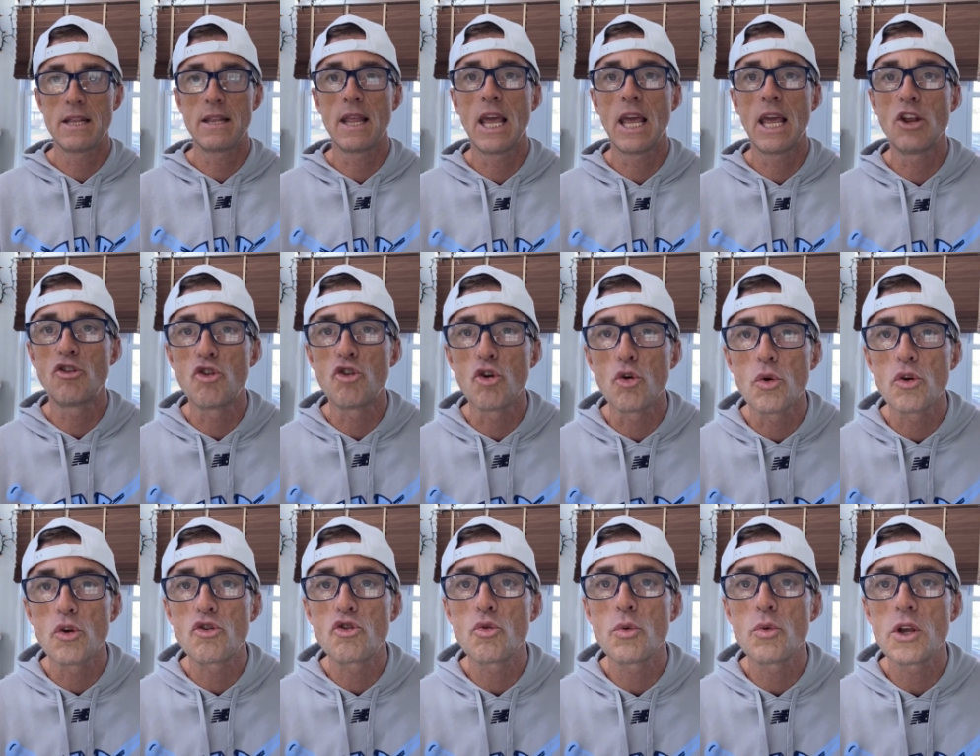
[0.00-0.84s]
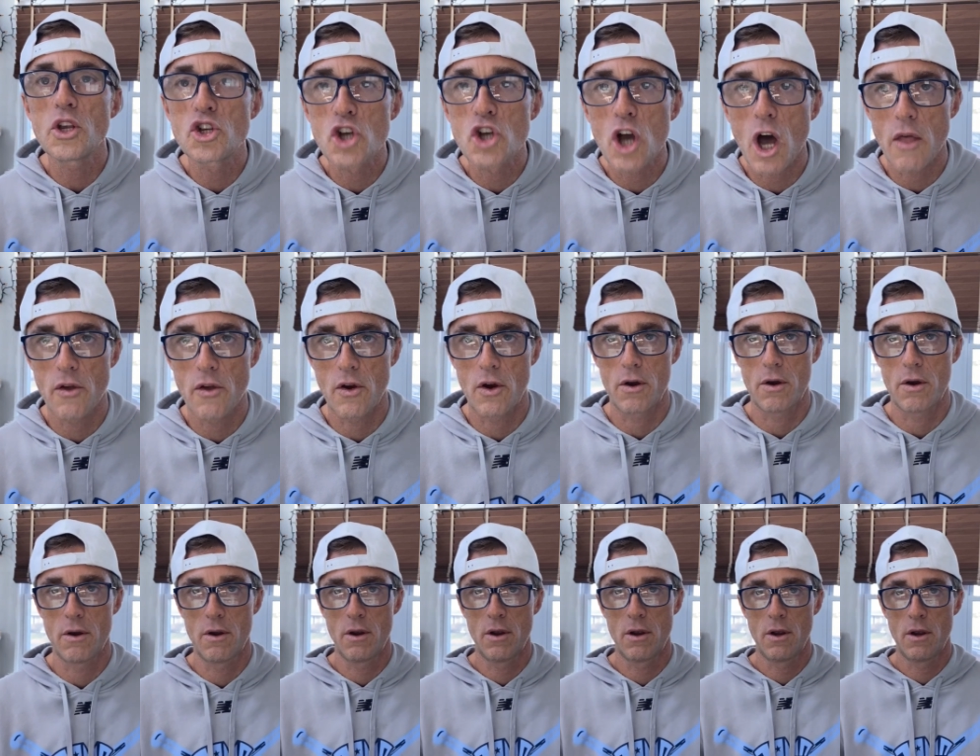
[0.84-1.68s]
They do it to each other.
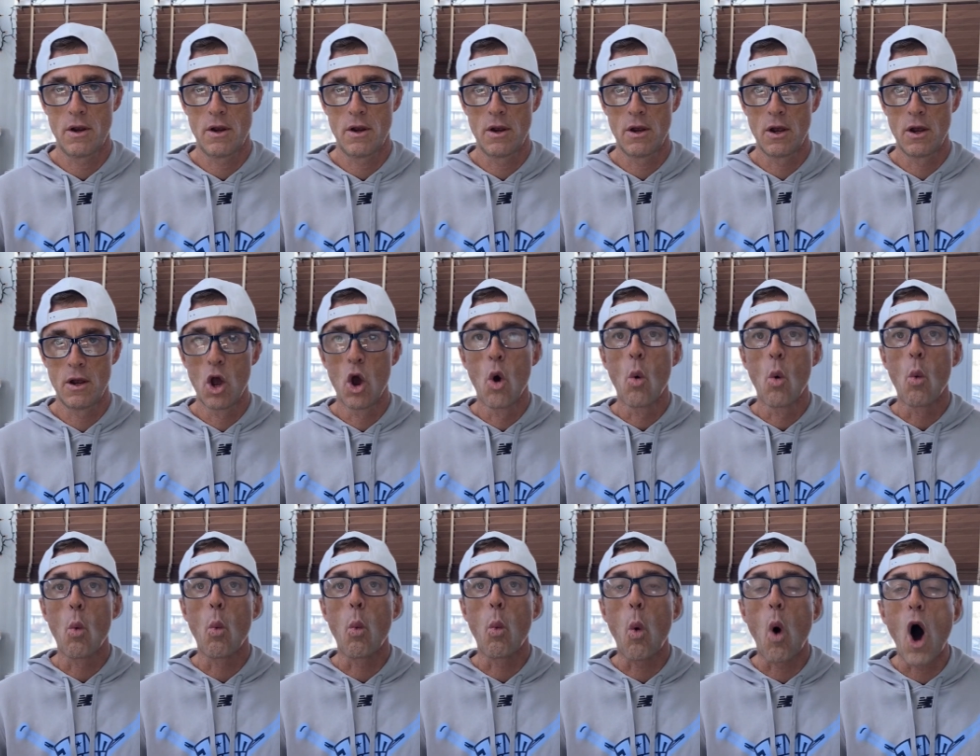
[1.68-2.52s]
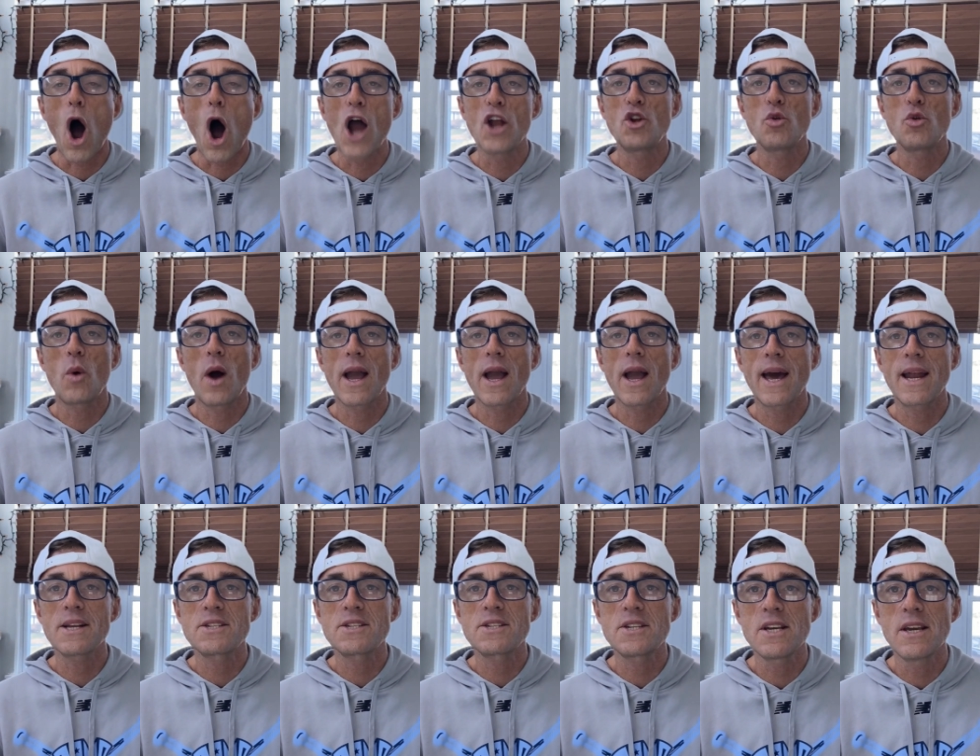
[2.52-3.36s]
Why do I got
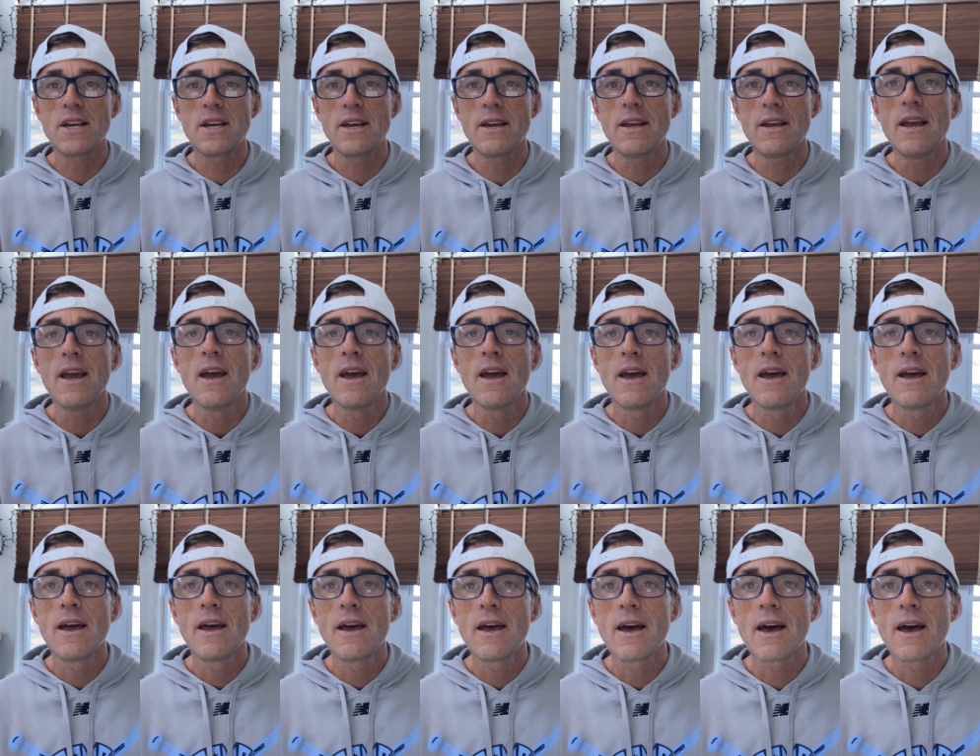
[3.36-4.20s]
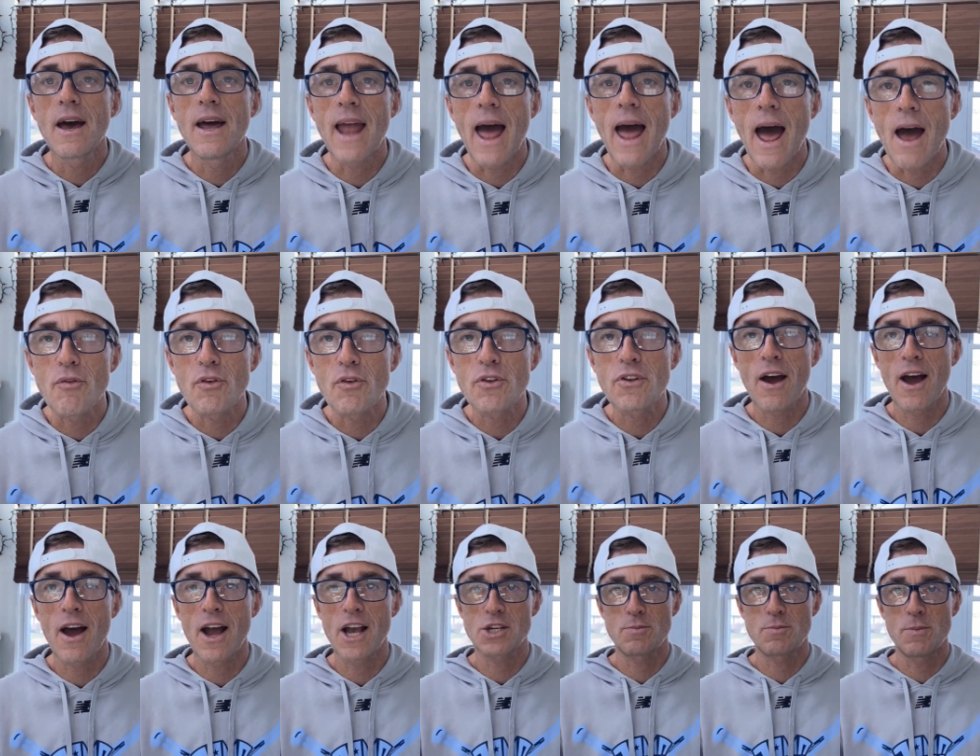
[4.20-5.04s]
to see an
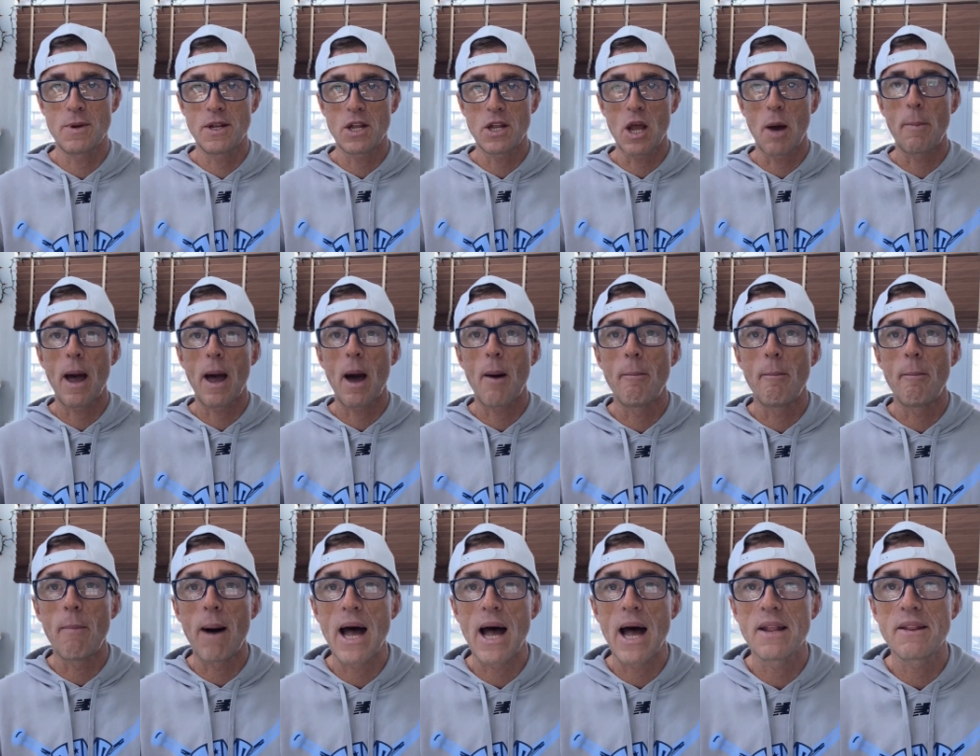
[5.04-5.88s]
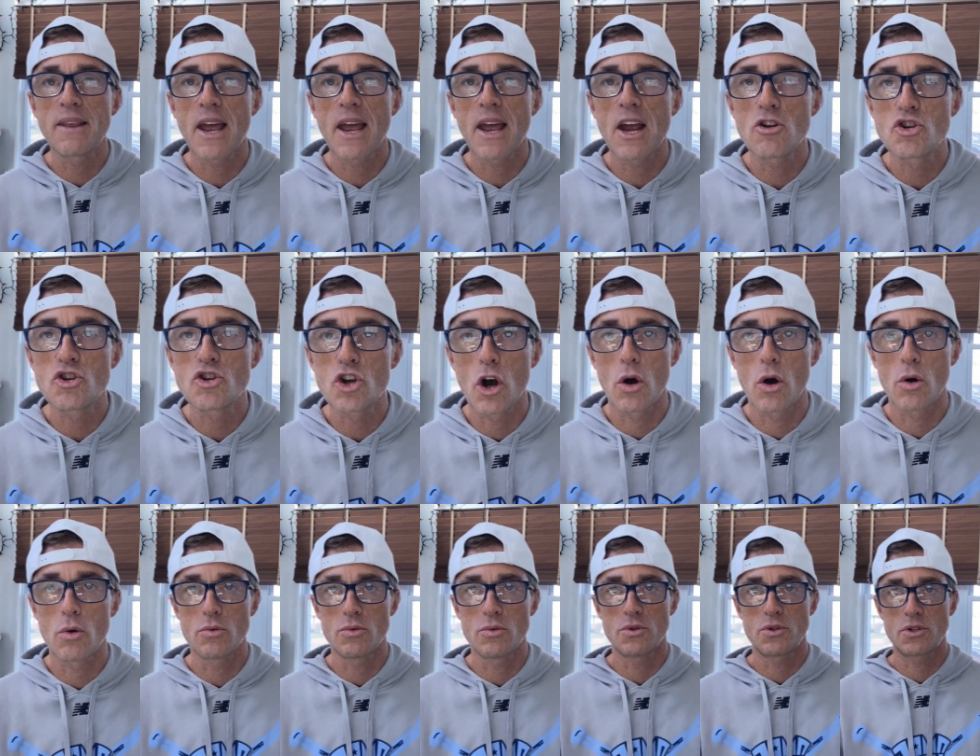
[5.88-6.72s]
advertisement about Mondaire
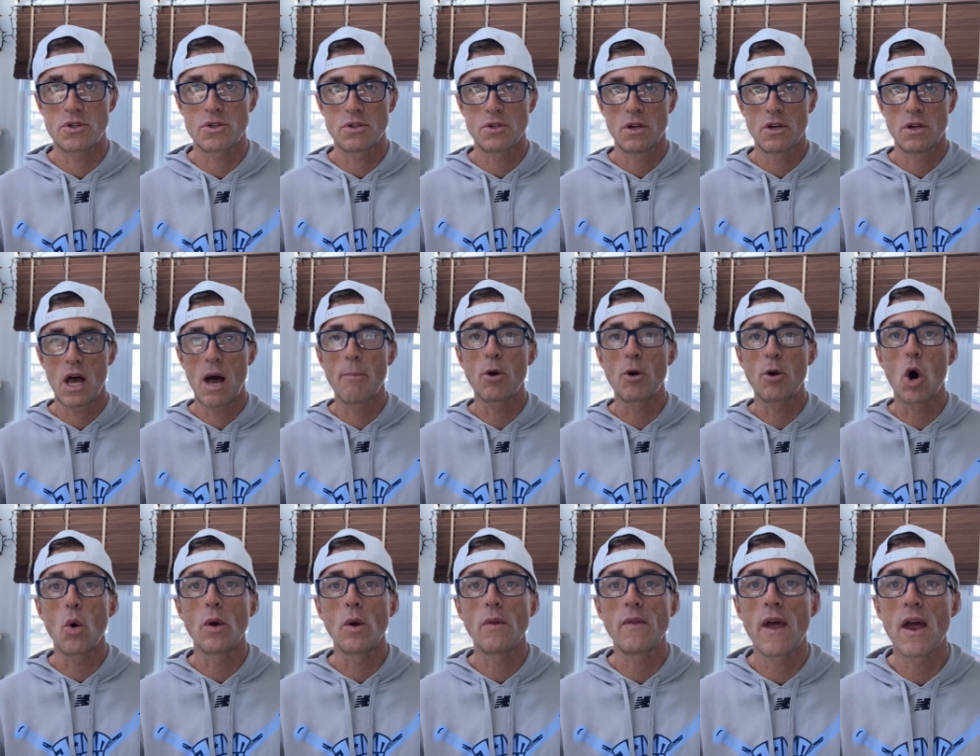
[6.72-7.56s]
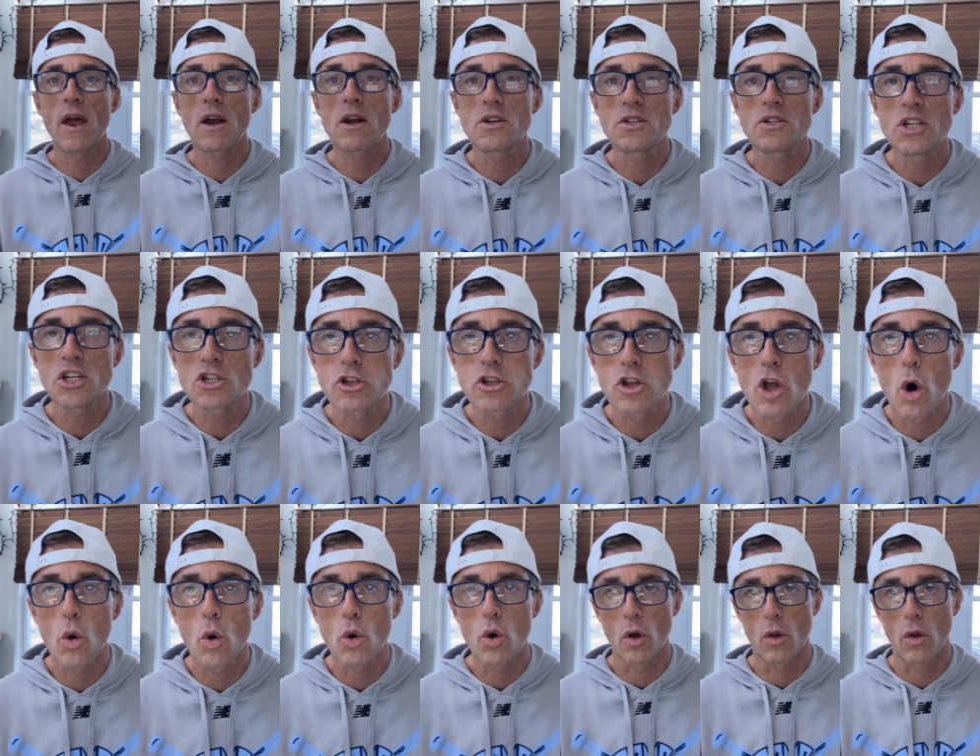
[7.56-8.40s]
Jones? I'm going there because he's
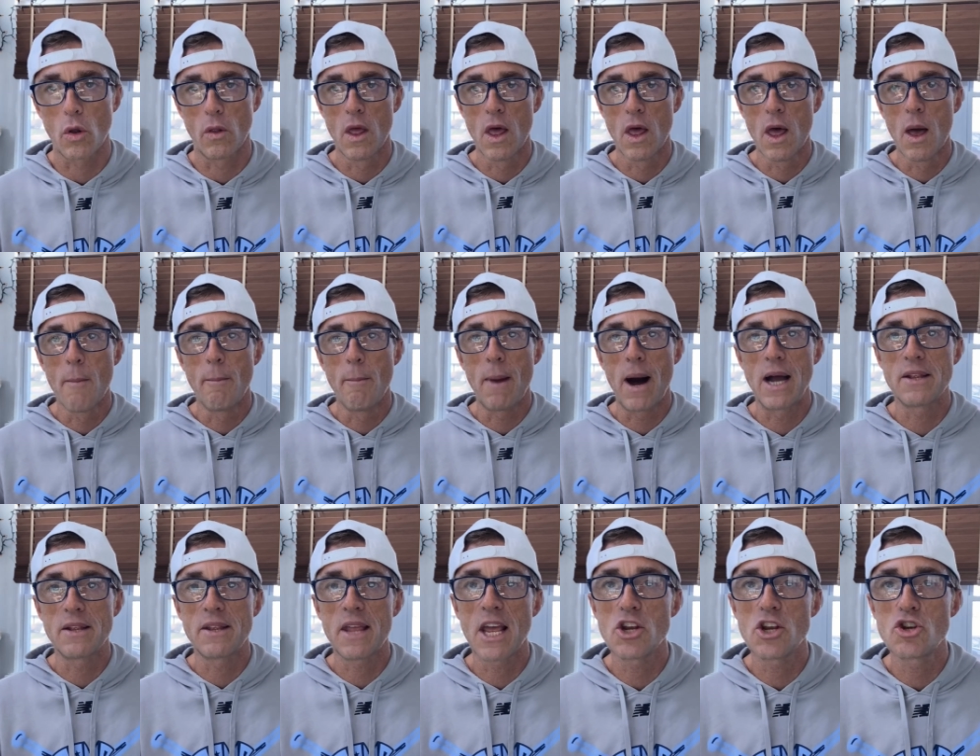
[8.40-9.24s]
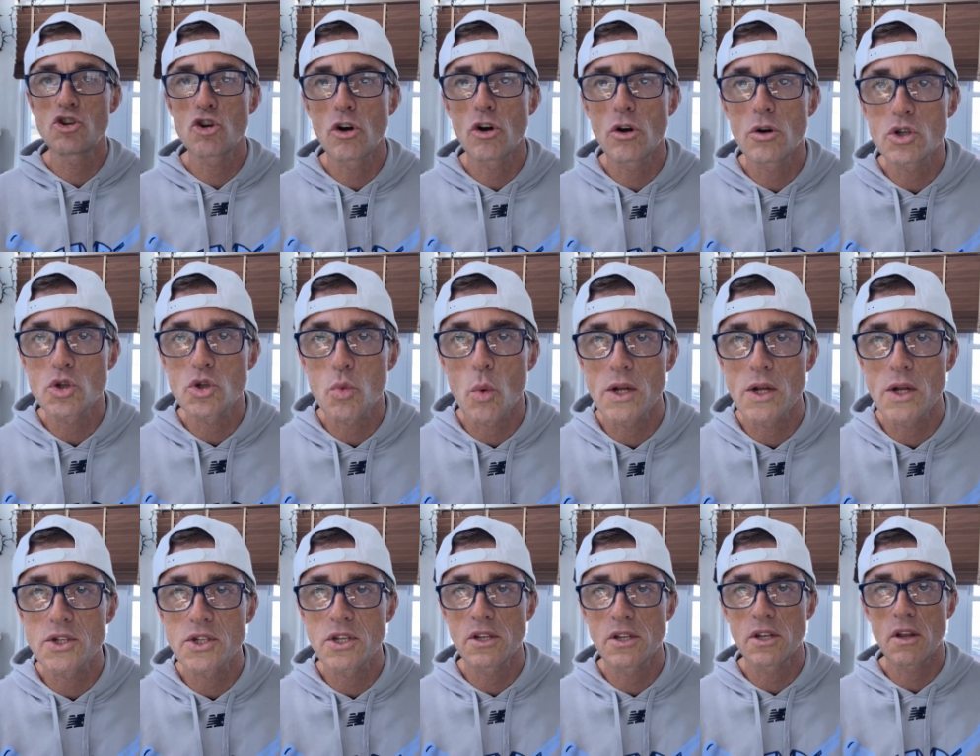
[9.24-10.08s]
local. Mondaire Jones
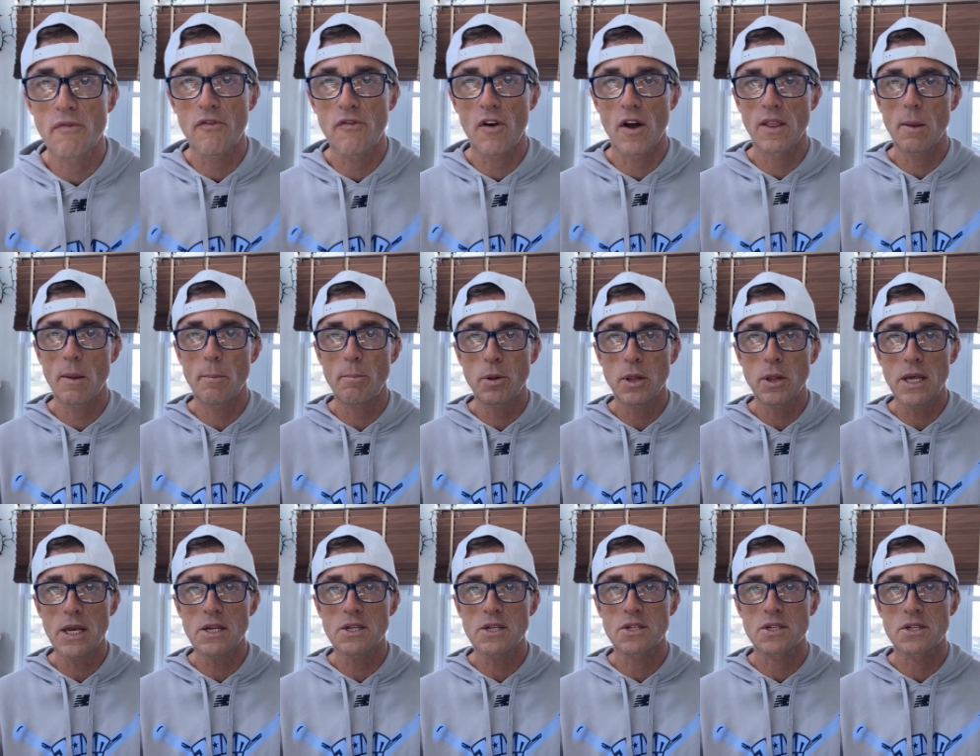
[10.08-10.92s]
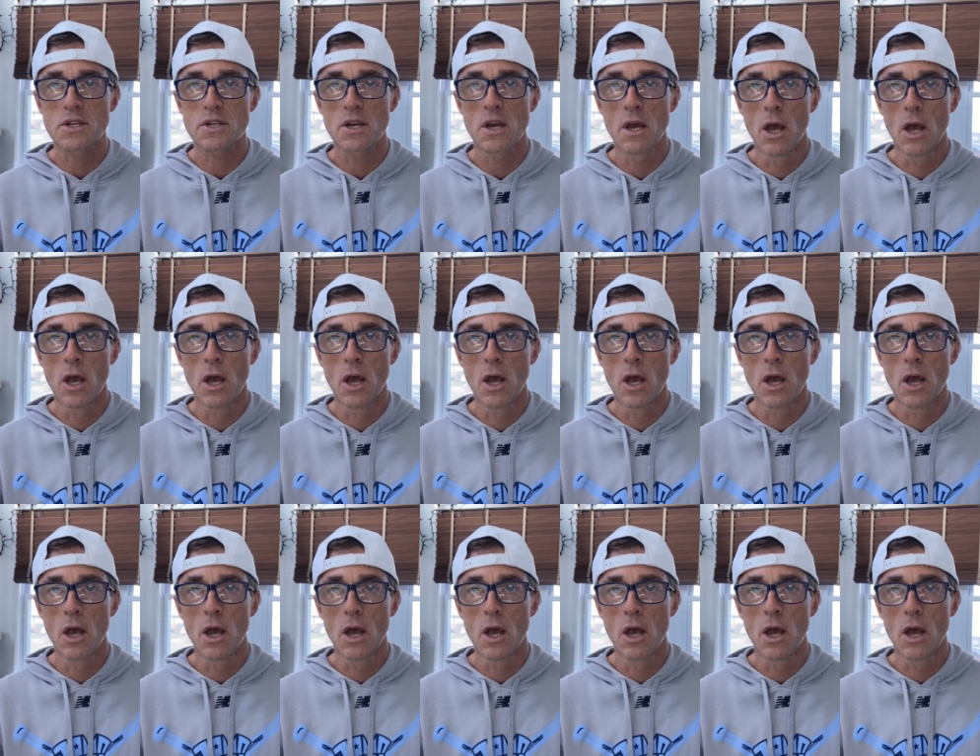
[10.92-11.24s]
wants to defund the police.